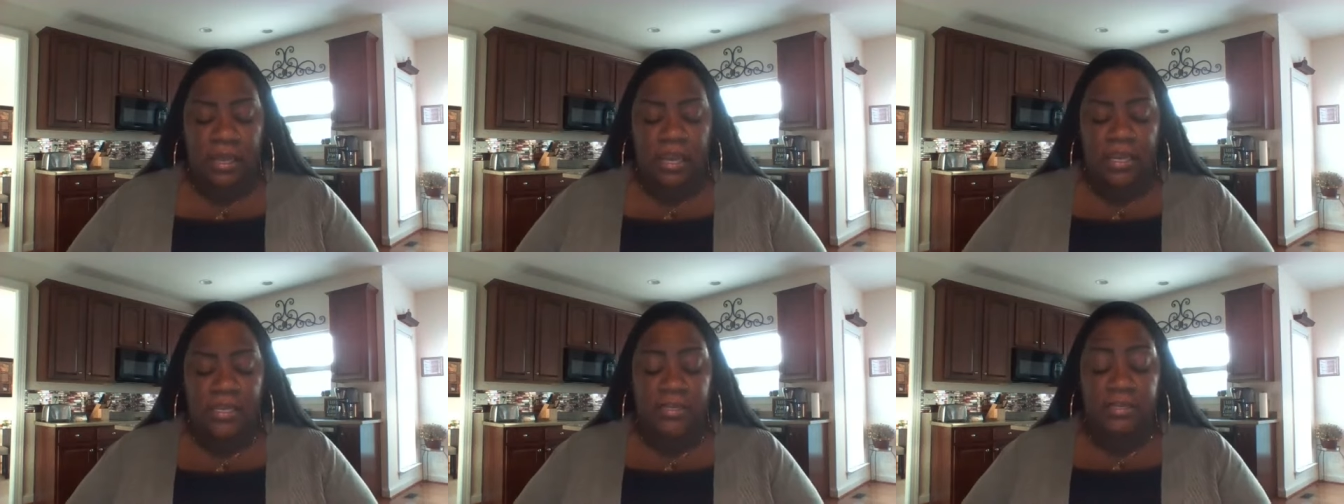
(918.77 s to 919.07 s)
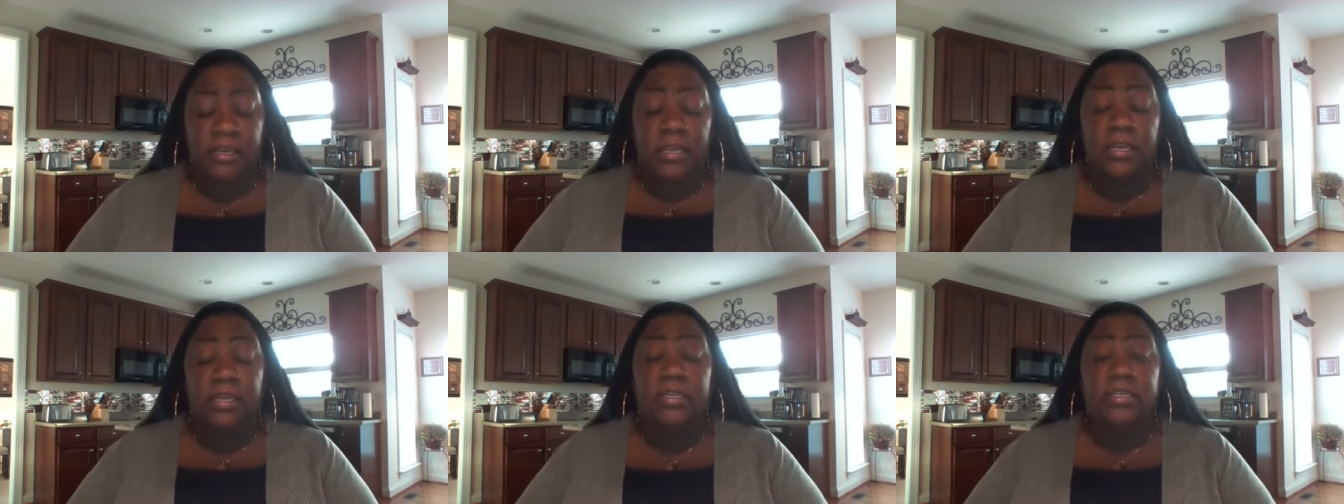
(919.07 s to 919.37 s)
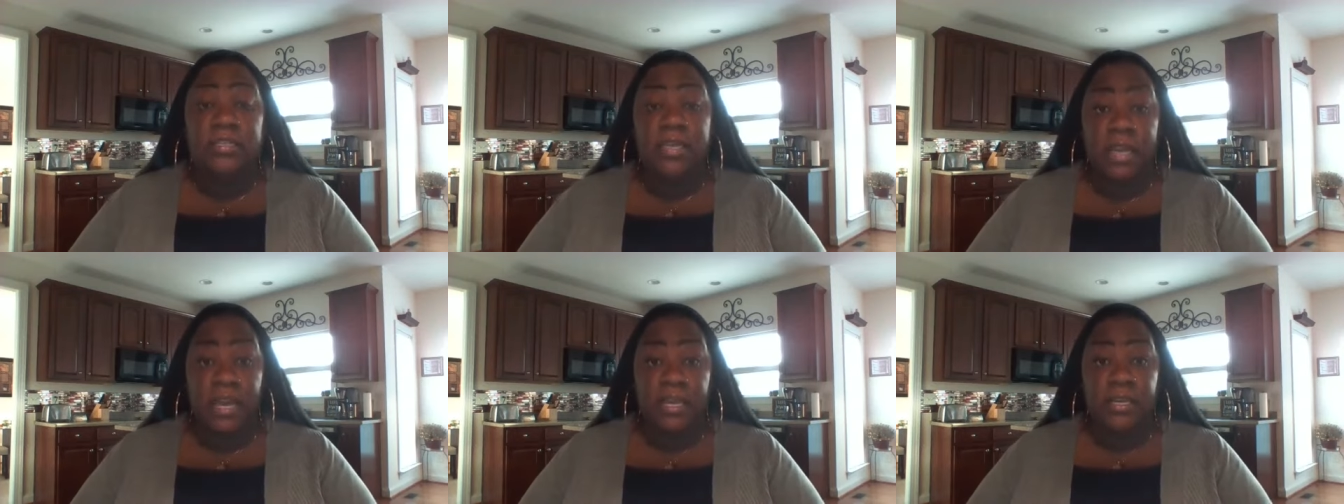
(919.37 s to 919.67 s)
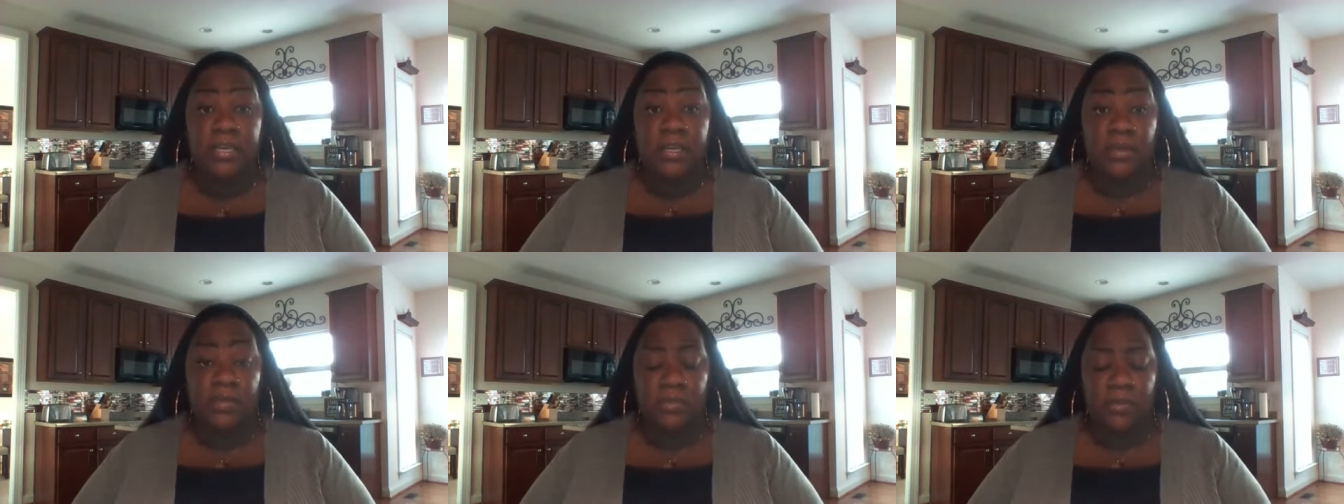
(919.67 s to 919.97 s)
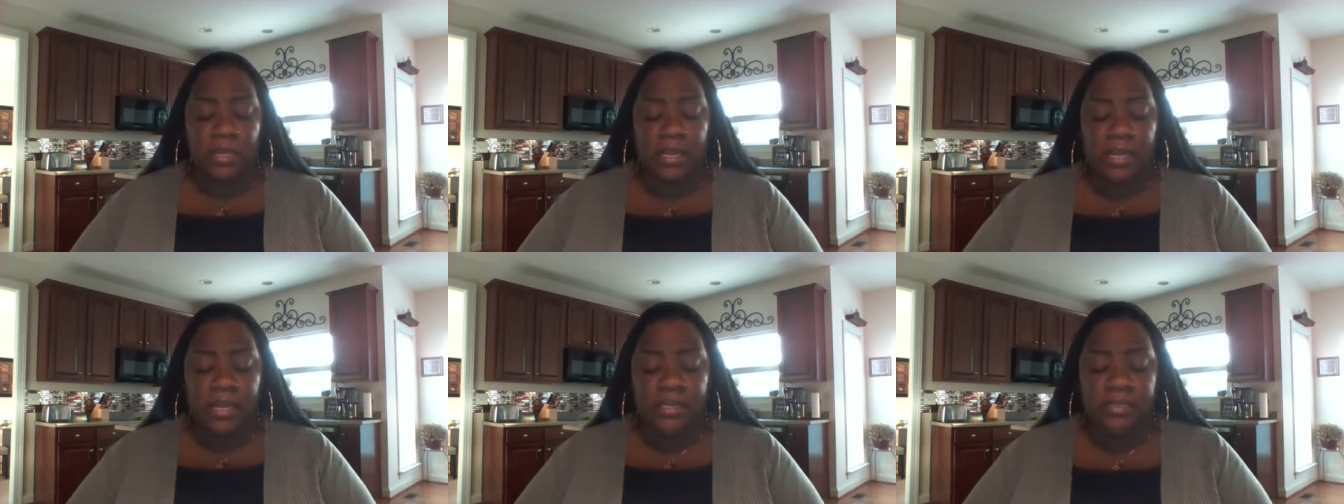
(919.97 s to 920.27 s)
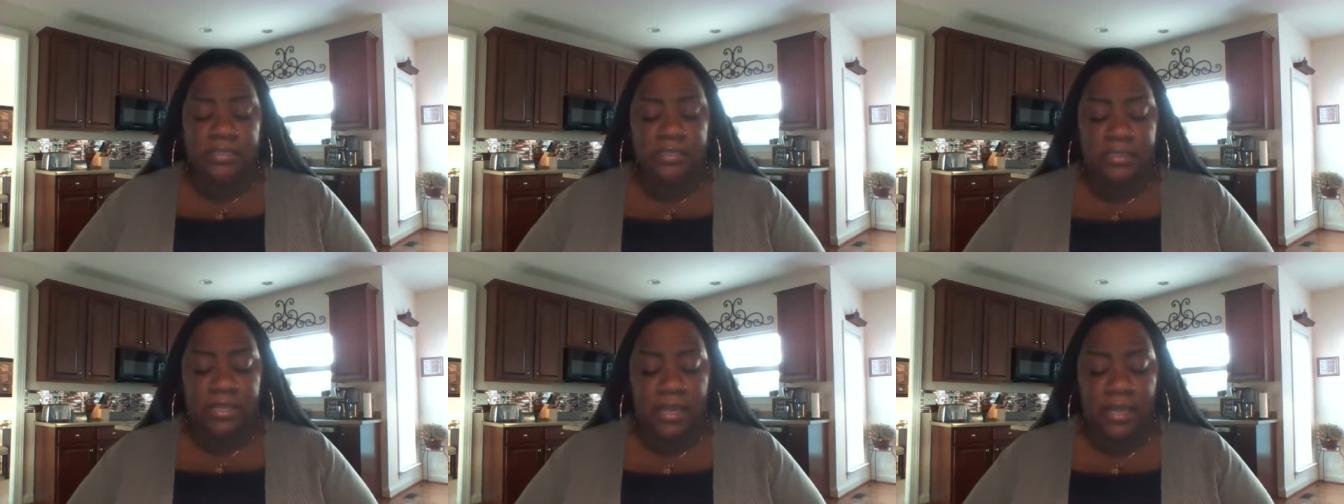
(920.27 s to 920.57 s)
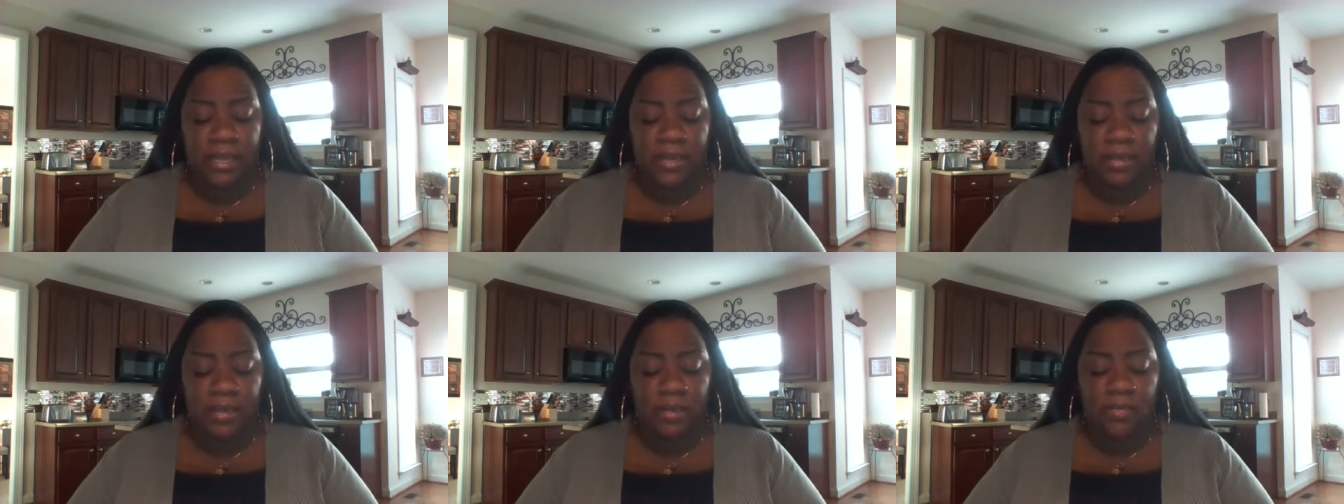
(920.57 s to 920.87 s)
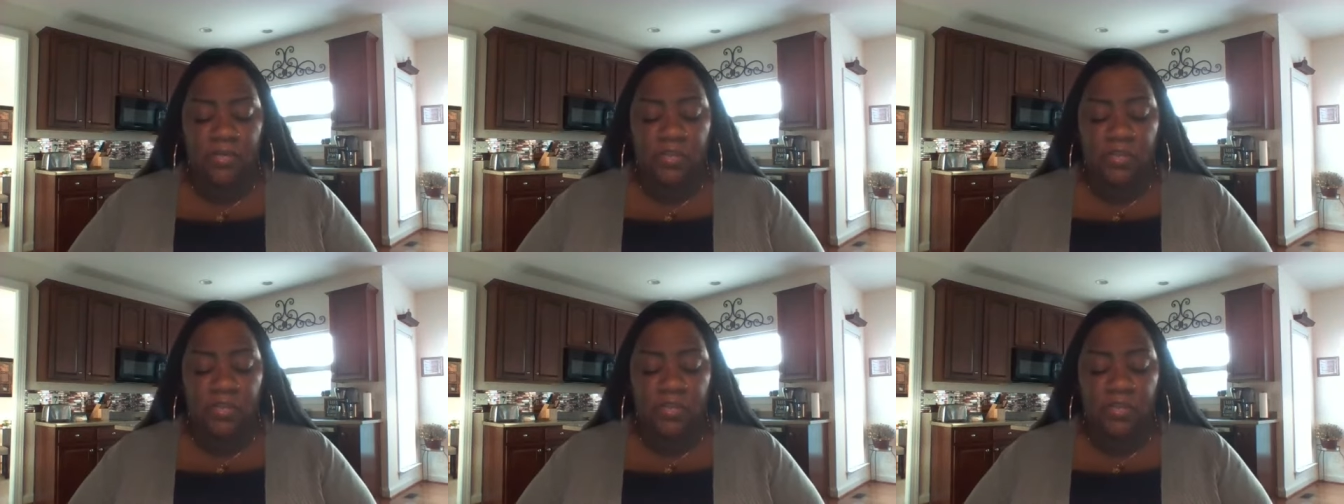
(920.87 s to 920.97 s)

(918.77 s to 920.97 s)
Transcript: He continued. He said,